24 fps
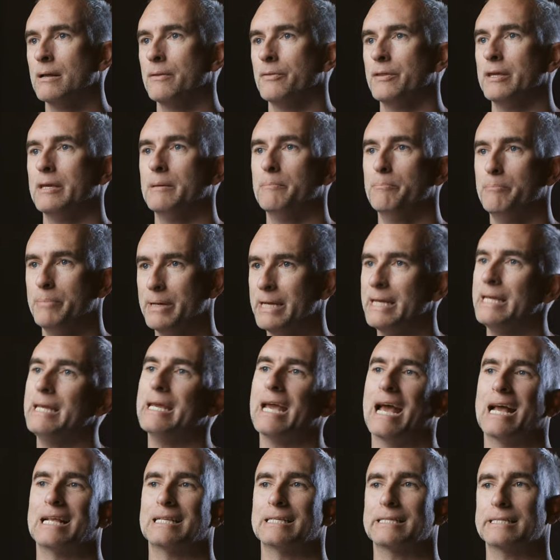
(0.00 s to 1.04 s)
the B
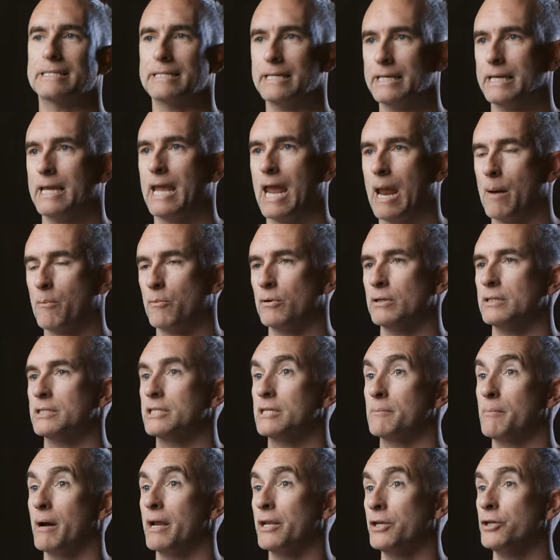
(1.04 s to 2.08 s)
and C cameras
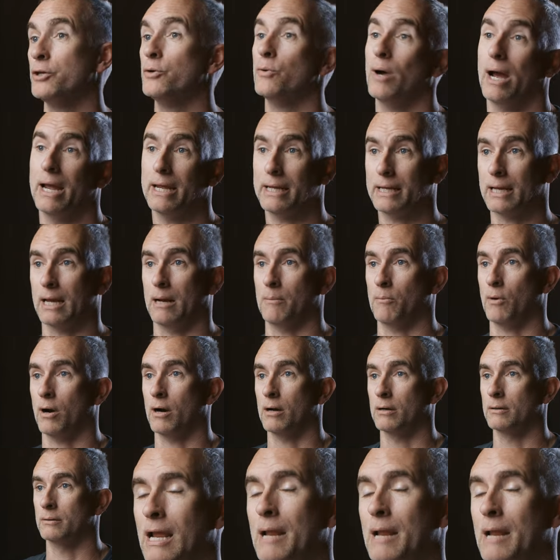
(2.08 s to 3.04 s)
to my new A camera.